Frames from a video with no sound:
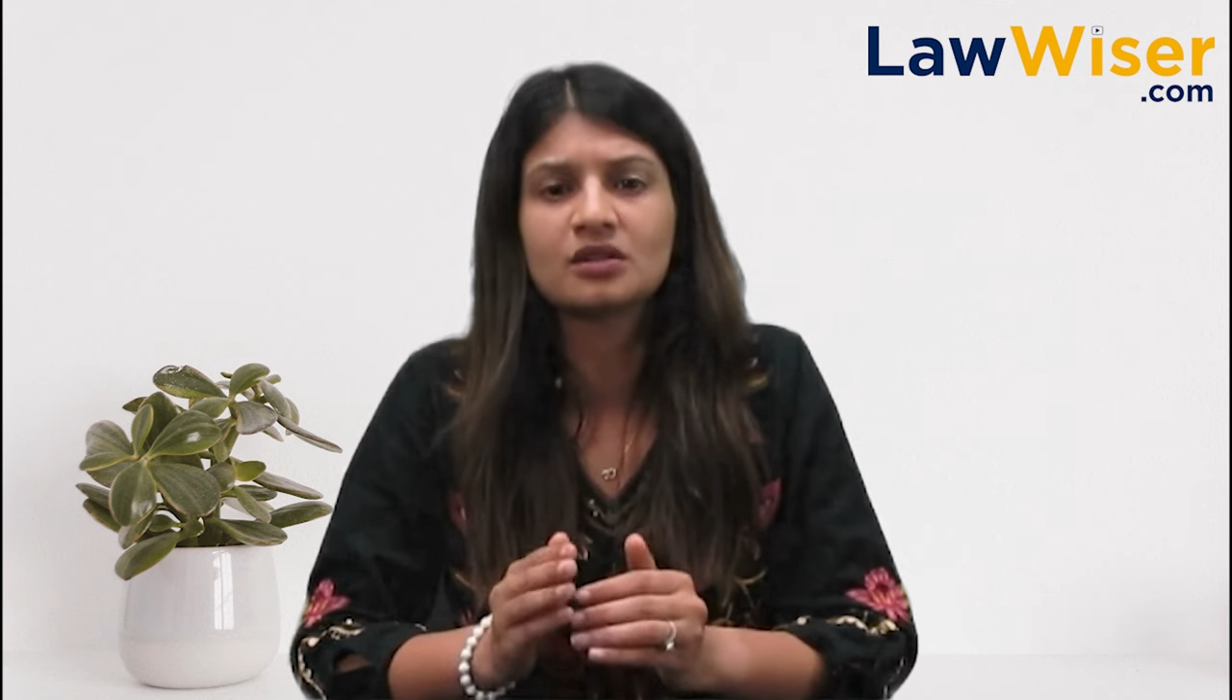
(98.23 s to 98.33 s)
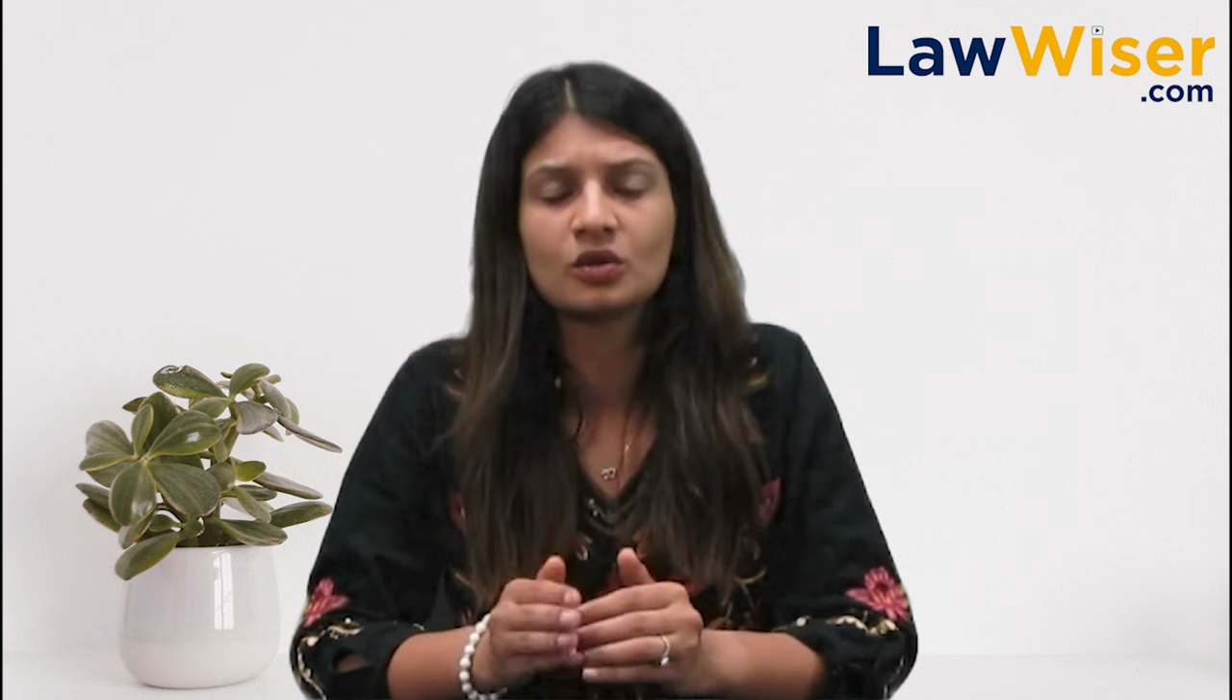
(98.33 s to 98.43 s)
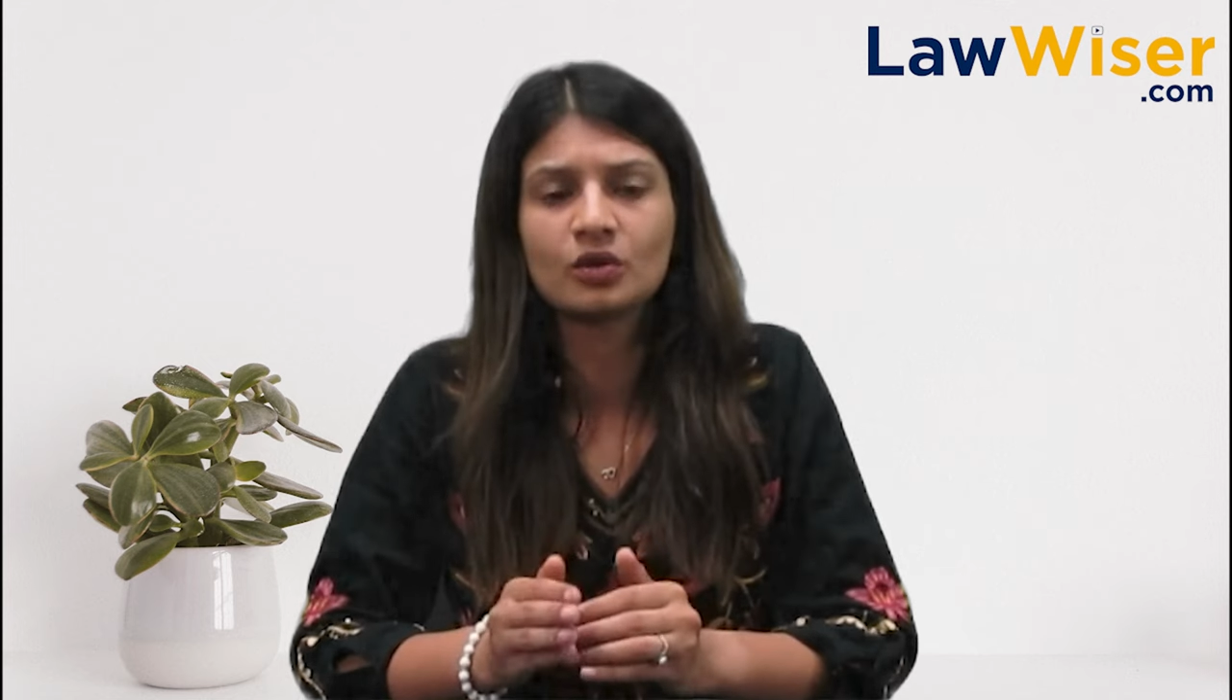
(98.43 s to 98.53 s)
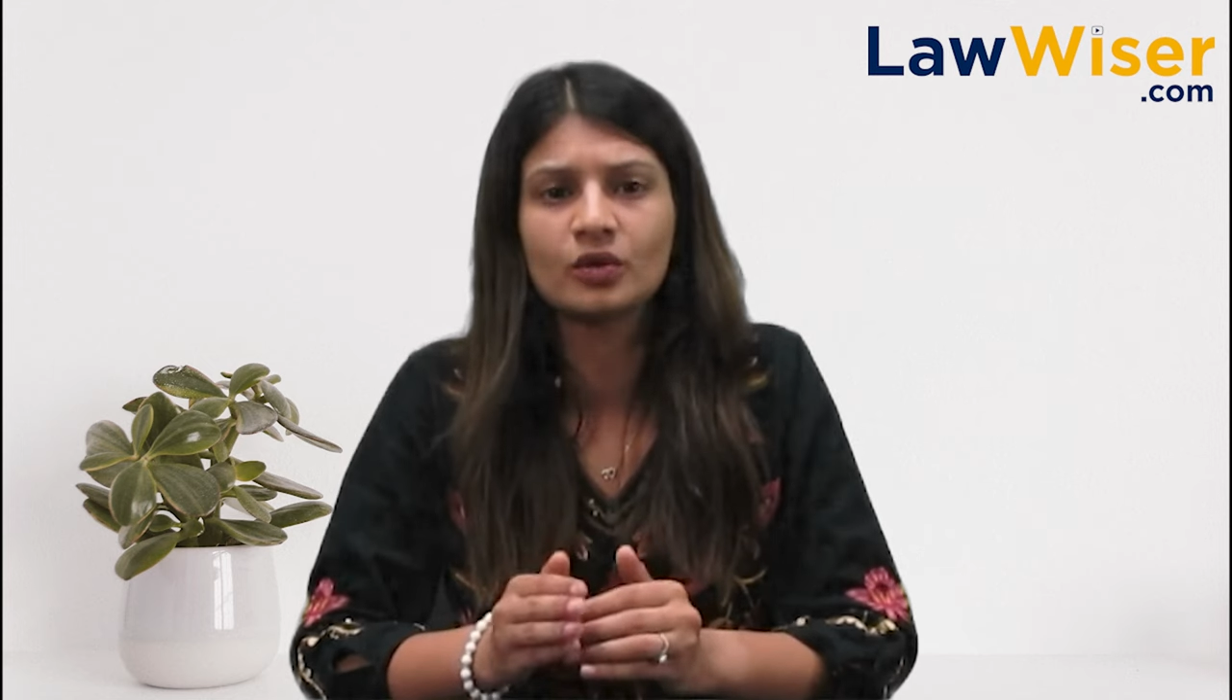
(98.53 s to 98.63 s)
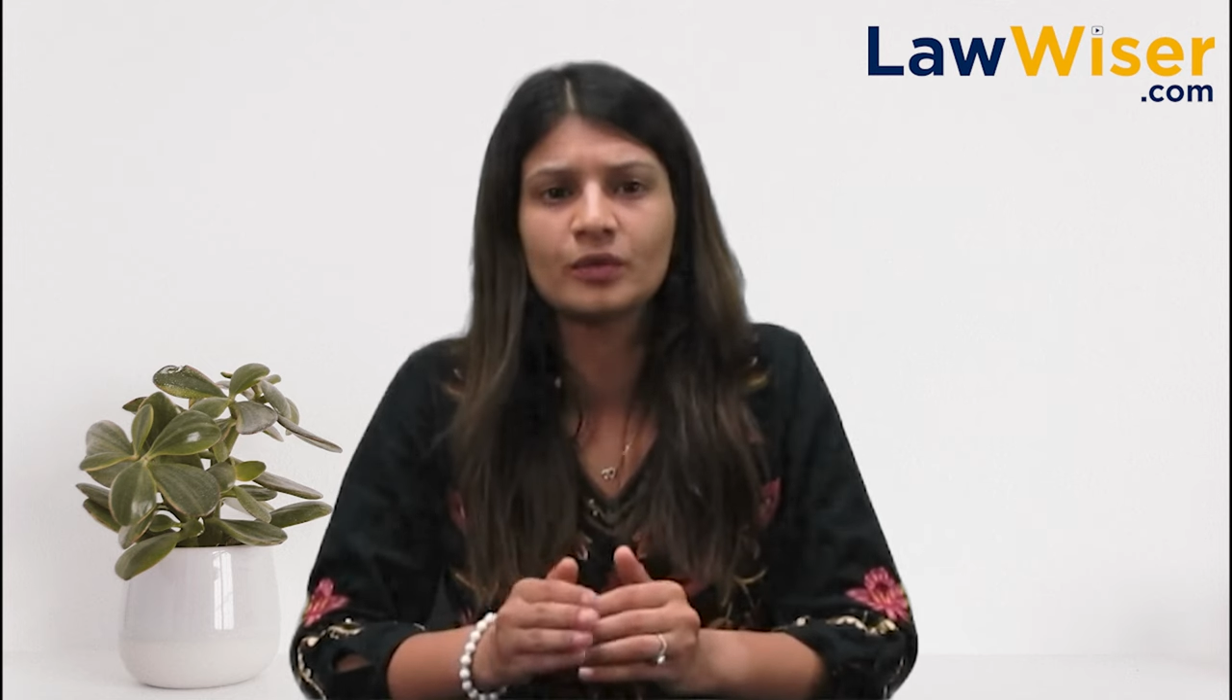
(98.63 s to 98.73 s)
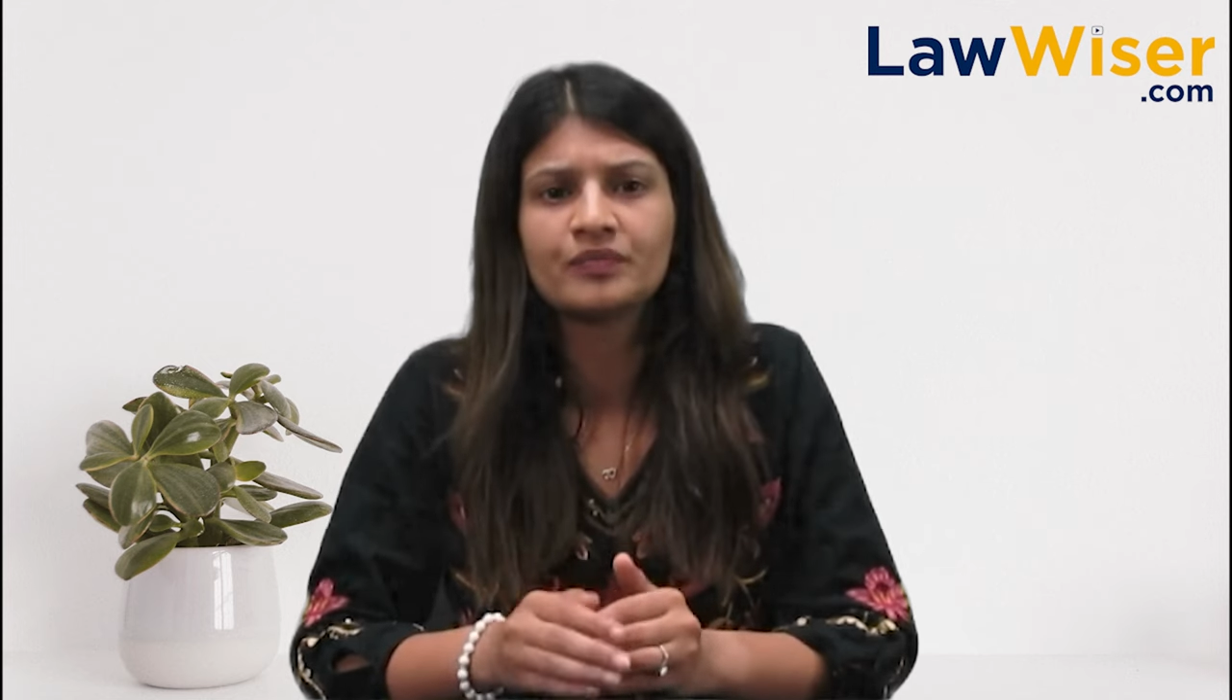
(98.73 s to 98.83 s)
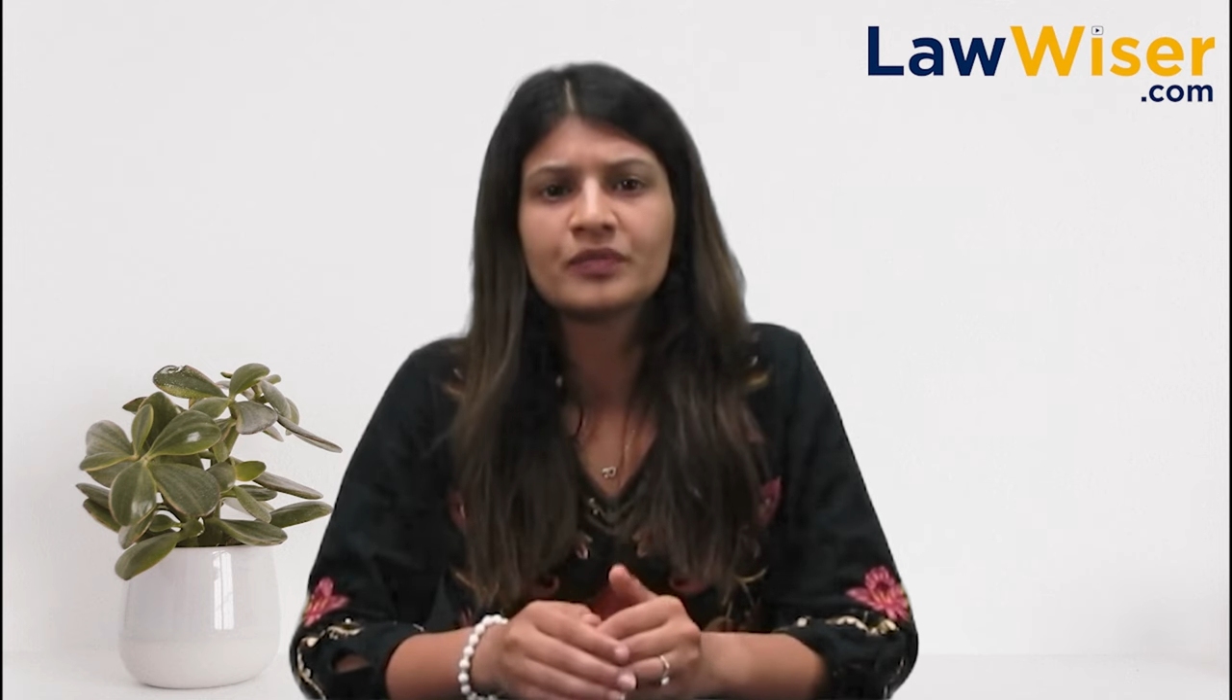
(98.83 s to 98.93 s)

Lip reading: logo.